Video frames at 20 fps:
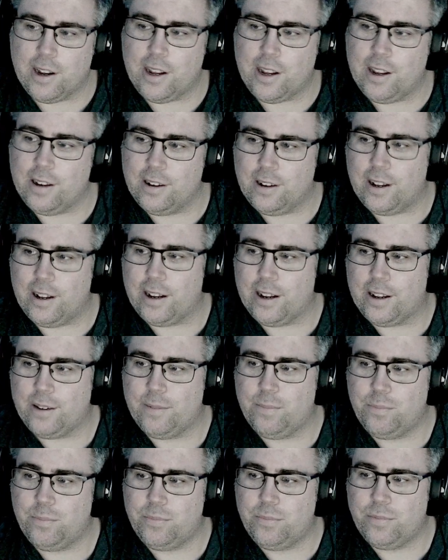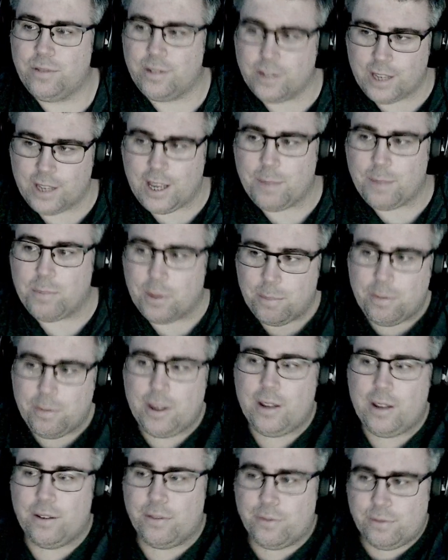and like keep the
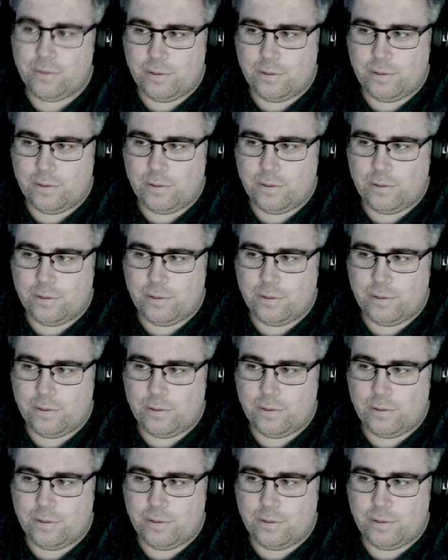meat